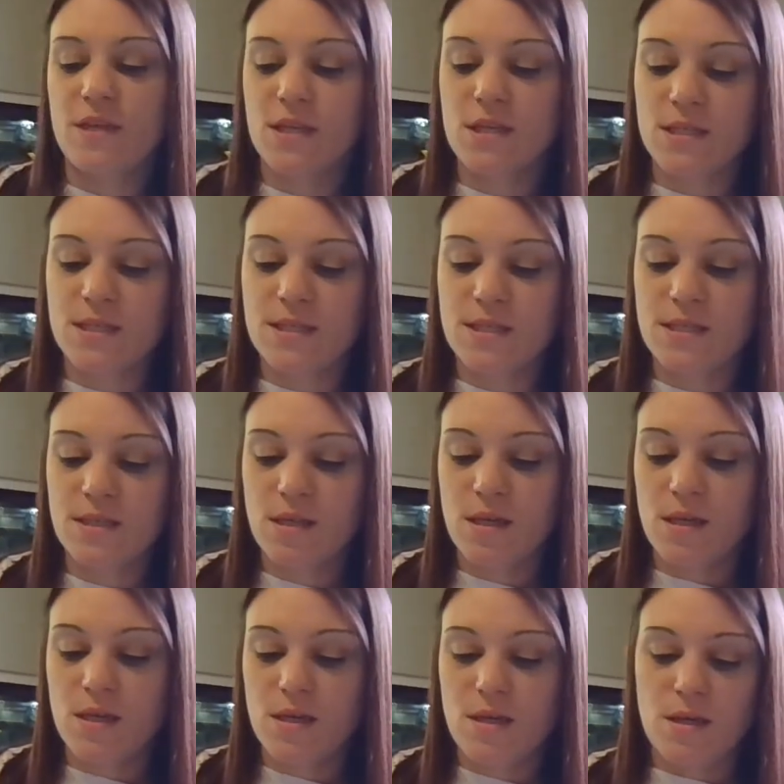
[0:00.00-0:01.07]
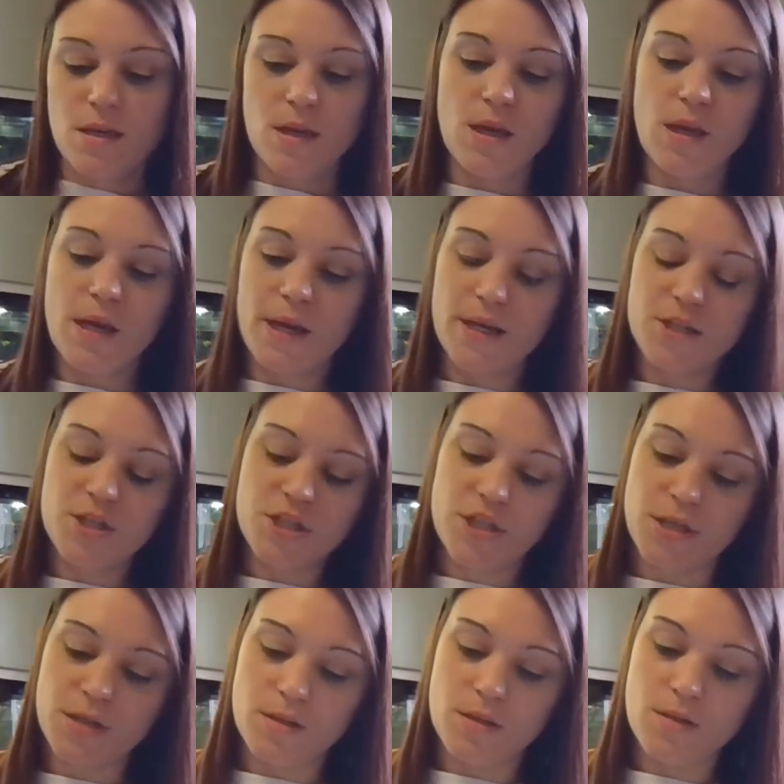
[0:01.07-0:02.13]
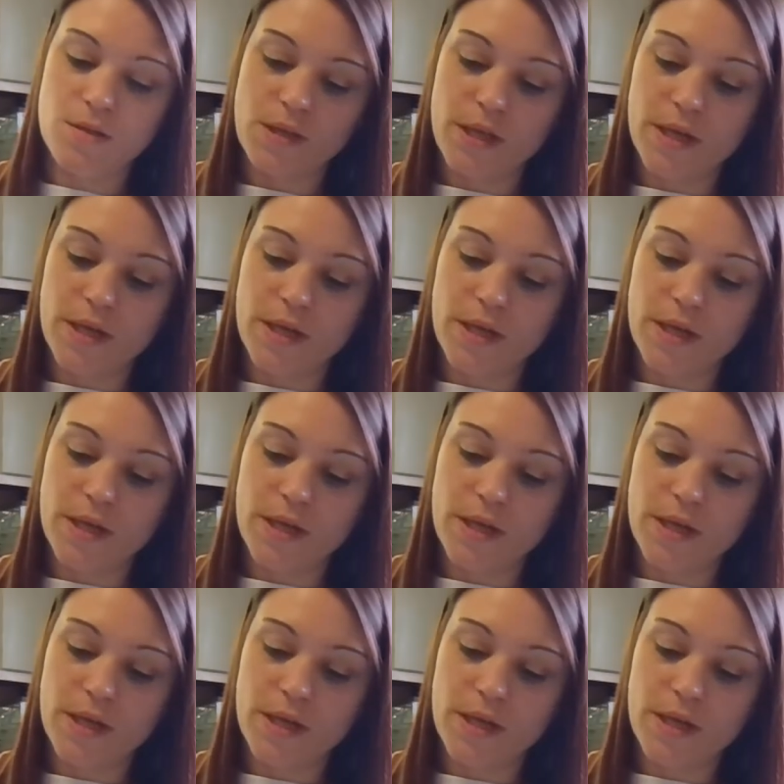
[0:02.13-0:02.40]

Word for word: this action,